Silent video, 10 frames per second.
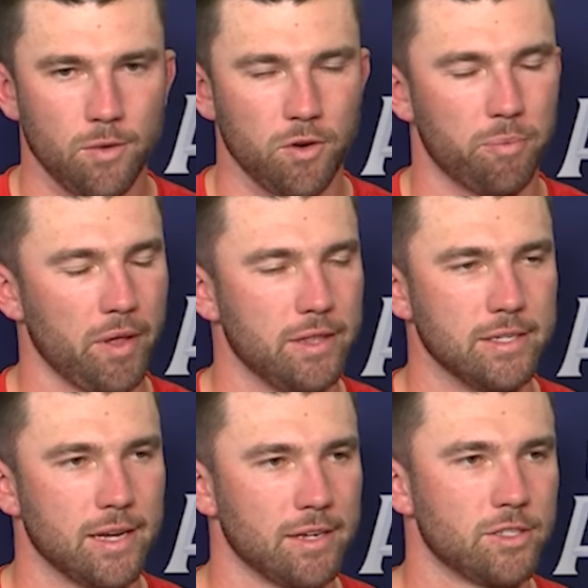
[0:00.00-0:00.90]
We've played
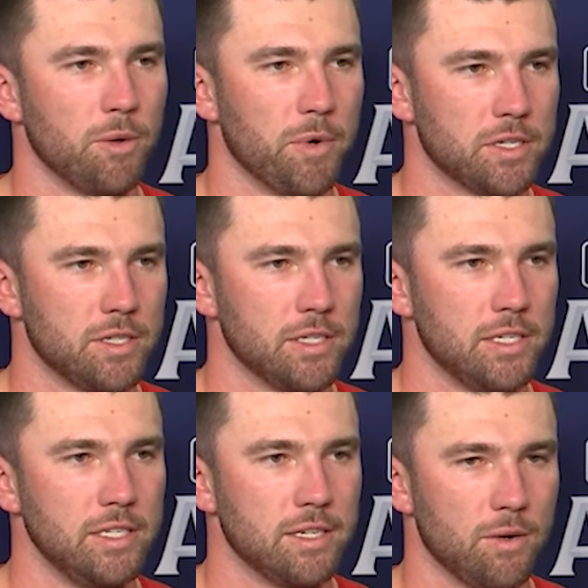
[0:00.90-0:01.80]
these guys so much this
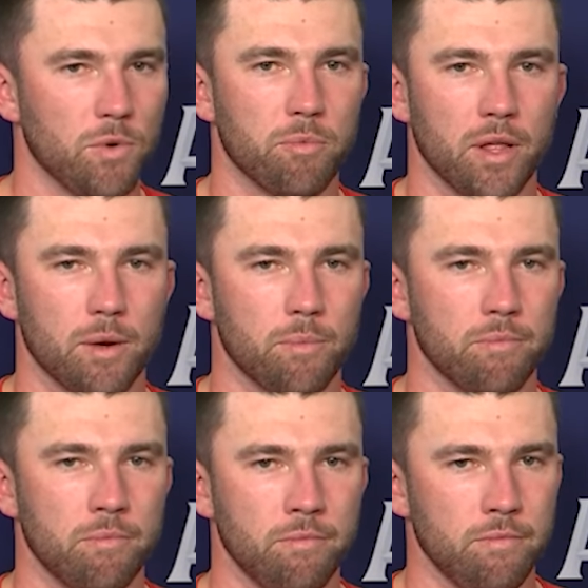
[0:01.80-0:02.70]
season, and we've played them.